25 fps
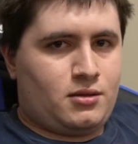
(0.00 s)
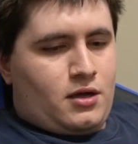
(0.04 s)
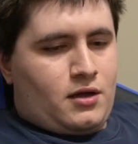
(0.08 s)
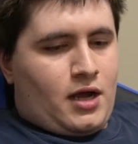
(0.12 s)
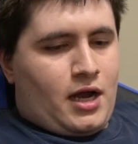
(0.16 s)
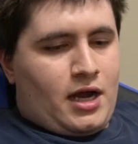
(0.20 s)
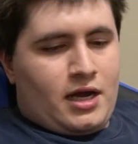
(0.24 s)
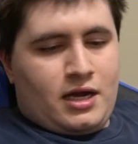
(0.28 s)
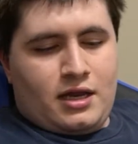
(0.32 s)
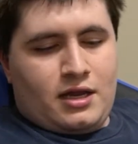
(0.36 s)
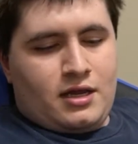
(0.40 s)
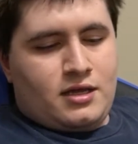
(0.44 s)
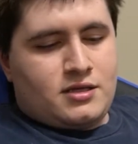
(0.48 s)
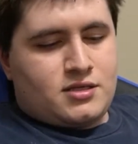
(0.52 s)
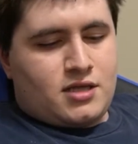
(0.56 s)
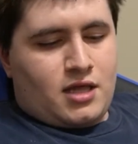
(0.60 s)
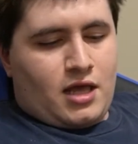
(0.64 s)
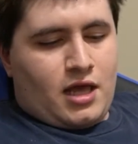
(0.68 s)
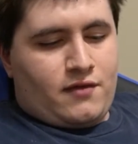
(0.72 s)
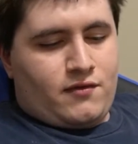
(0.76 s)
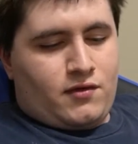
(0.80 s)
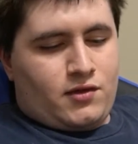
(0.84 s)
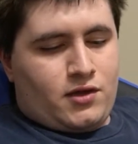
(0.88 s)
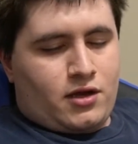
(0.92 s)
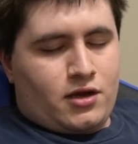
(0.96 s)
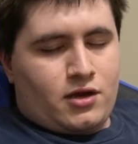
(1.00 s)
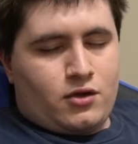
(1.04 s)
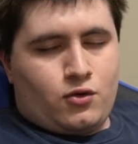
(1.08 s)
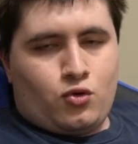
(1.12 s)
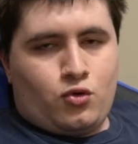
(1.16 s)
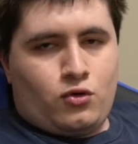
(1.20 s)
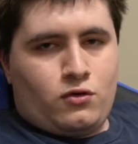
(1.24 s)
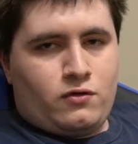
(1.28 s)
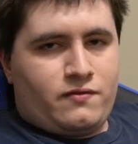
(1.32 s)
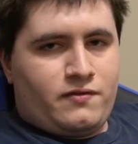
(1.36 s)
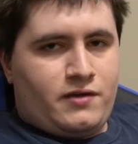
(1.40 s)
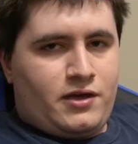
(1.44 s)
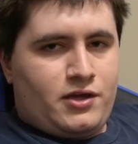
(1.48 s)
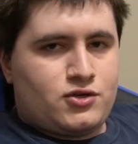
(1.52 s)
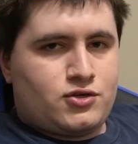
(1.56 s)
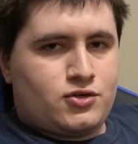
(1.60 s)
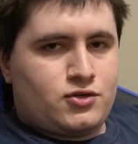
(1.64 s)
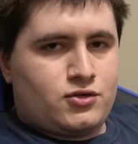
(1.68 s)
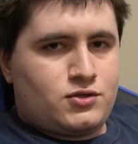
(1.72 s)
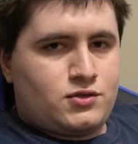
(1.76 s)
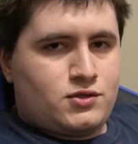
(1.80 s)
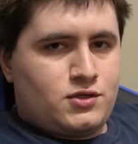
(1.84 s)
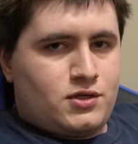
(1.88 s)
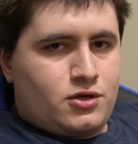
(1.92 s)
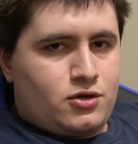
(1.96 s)
IDEs, they have a lot of cool
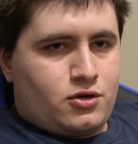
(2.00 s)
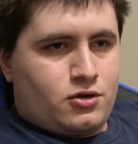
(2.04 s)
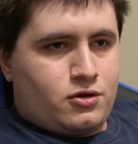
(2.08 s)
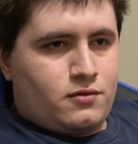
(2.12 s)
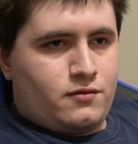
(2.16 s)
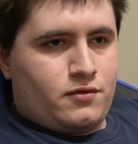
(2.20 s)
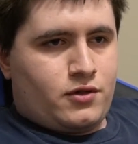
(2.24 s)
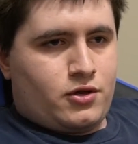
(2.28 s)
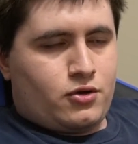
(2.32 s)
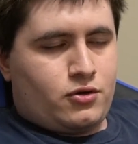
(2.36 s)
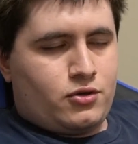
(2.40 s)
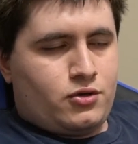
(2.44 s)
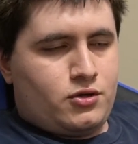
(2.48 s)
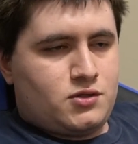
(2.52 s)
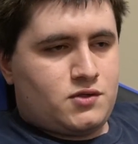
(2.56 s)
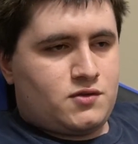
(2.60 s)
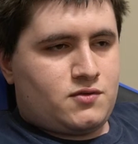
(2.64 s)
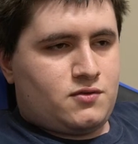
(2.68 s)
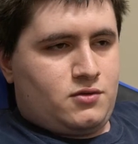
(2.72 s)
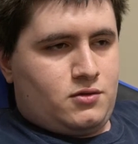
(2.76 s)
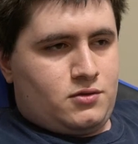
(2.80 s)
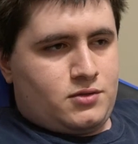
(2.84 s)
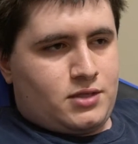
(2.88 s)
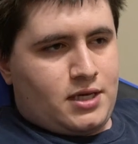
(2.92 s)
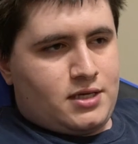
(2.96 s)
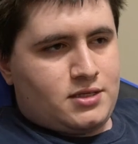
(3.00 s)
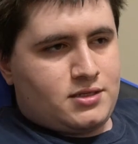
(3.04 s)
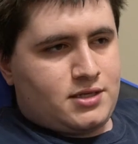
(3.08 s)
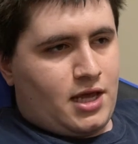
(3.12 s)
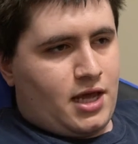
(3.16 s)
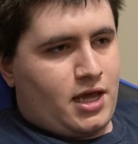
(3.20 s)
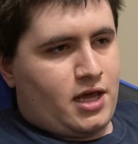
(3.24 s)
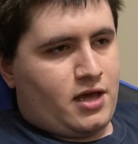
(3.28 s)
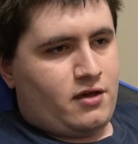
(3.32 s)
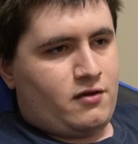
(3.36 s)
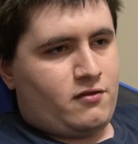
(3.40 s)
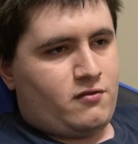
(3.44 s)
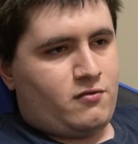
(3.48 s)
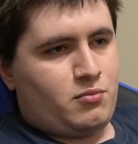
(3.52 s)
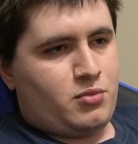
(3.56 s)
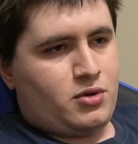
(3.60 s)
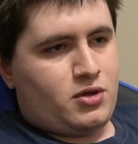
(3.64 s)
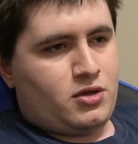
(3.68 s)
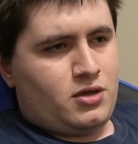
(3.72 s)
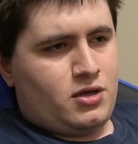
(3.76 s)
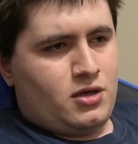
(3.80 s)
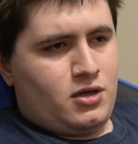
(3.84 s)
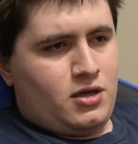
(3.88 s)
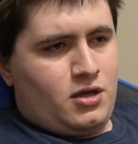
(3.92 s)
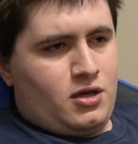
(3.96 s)
features that are useful, nice to have,
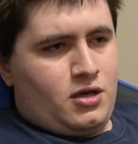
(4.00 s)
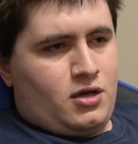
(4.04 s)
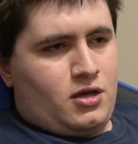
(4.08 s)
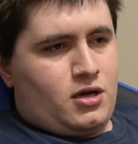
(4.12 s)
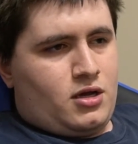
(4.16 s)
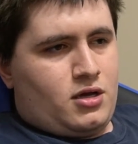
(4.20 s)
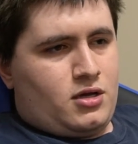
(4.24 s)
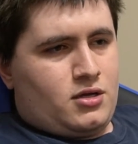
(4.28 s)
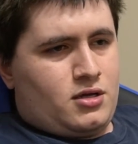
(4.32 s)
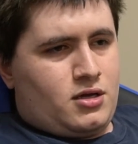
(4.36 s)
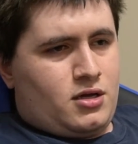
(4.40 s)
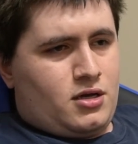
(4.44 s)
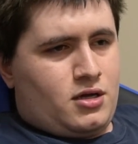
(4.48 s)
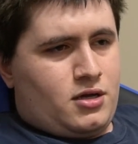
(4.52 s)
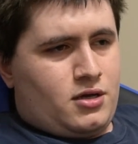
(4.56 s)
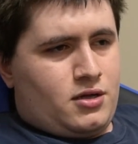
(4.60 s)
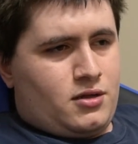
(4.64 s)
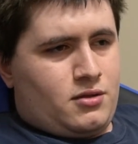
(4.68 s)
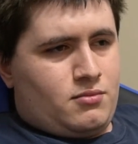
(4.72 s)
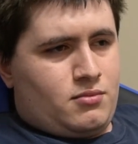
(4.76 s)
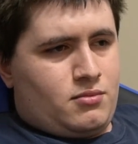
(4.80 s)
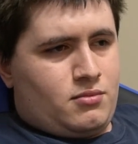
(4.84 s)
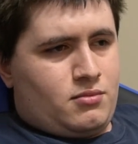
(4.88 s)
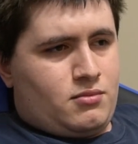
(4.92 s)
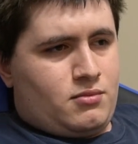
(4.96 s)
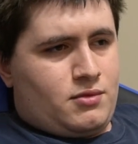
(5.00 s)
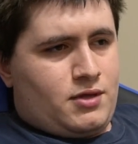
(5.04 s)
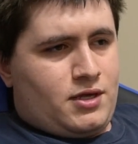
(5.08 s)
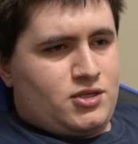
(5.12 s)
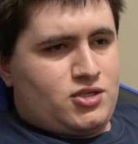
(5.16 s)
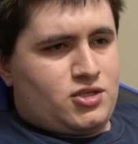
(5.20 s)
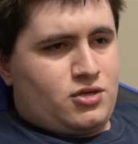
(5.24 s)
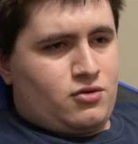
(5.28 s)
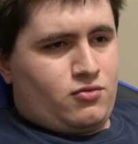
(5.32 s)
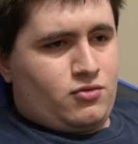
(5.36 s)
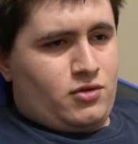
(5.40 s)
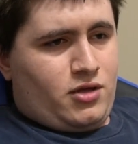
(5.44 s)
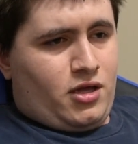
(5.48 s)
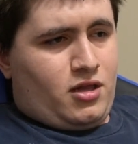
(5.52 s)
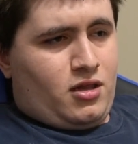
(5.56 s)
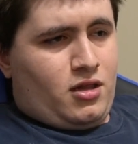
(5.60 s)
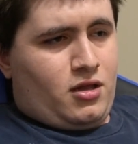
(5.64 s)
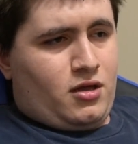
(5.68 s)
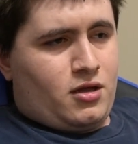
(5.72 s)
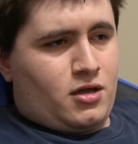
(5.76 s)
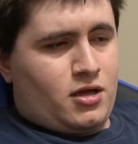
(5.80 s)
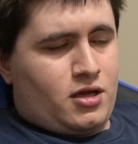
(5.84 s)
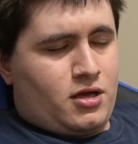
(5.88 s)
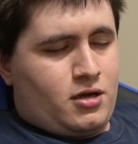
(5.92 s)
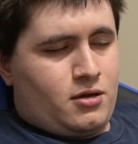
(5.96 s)
but they generally
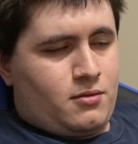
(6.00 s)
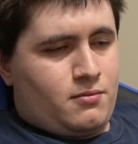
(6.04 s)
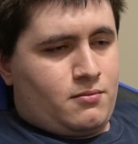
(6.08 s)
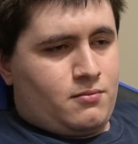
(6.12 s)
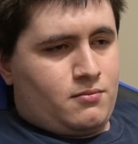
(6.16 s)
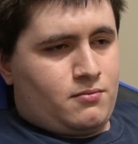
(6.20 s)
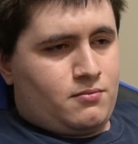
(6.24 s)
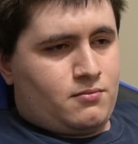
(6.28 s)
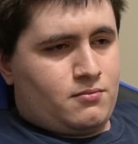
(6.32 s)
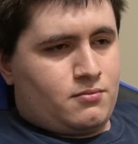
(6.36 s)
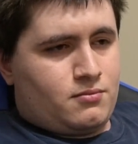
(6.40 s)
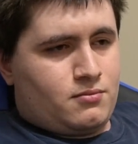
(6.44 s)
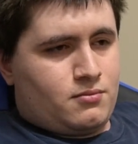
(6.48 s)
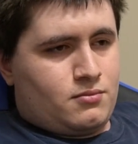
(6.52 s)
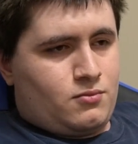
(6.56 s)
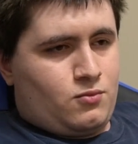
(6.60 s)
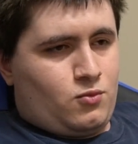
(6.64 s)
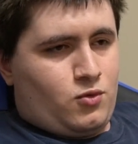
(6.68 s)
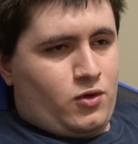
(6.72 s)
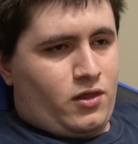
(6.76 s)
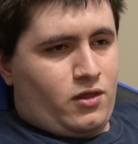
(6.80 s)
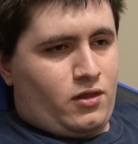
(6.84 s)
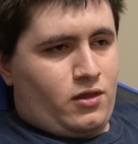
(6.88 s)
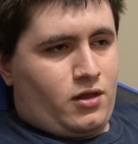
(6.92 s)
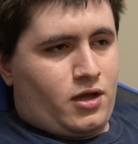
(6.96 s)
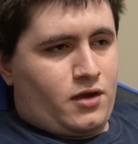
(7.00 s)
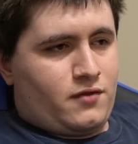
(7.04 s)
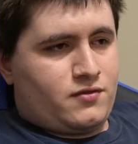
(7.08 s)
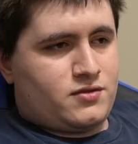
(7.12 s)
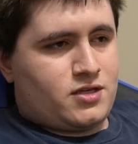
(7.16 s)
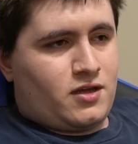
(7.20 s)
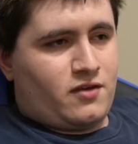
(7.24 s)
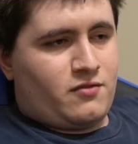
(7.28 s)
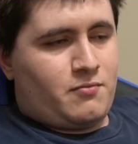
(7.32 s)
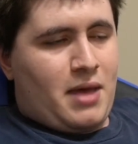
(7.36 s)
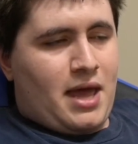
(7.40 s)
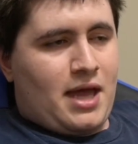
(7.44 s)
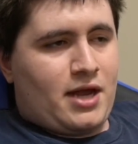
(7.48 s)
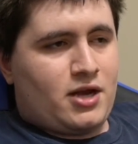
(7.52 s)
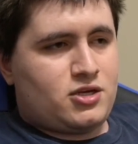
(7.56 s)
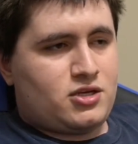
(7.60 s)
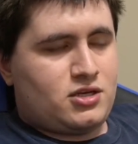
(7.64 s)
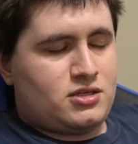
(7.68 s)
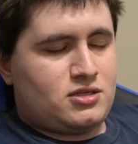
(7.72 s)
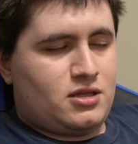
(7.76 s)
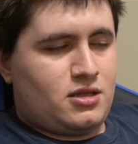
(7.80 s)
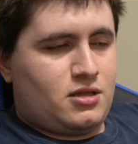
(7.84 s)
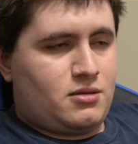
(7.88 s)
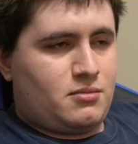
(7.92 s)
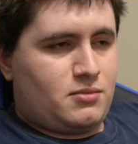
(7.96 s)
come with a lot of stuff packaged
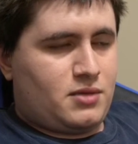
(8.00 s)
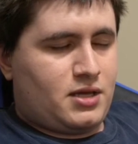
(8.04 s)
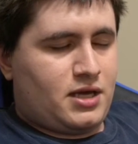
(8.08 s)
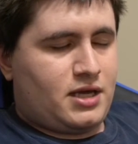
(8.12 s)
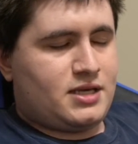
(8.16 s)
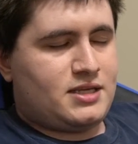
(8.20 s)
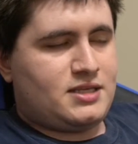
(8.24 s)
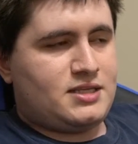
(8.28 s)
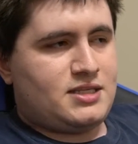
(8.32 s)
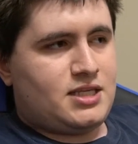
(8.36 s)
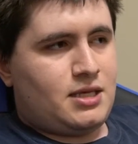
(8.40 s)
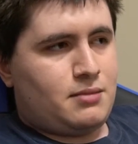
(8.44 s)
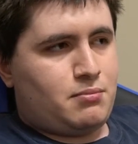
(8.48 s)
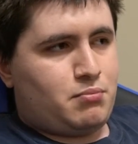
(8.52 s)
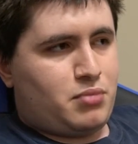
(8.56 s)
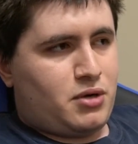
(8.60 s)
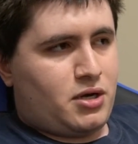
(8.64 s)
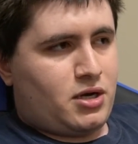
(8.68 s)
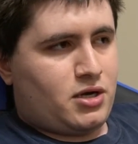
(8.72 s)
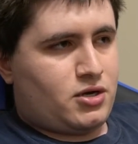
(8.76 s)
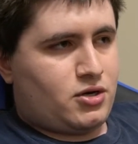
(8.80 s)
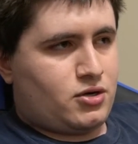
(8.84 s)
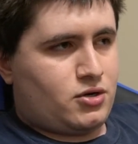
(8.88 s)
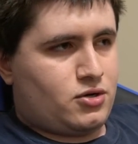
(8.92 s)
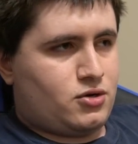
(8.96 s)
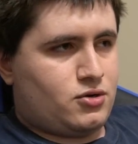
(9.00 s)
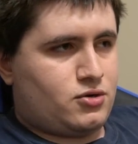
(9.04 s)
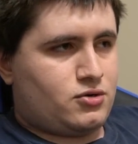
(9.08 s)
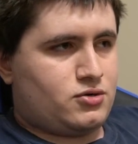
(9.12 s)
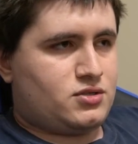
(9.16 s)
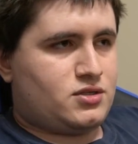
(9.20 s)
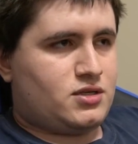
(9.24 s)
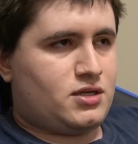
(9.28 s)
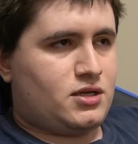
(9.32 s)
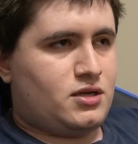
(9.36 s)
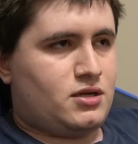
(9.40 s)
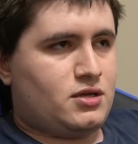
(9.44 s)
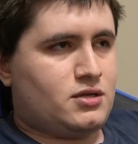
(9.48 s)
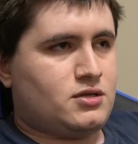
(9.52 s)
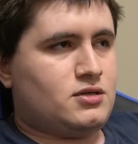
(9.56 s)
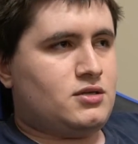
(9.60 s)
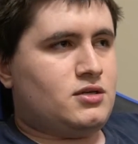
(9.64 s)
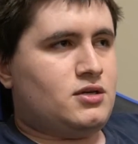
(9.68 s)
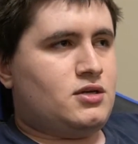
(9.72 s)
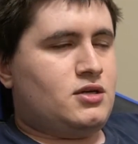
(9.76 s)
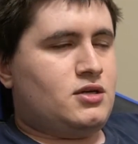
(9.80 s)
into them, like debuggers and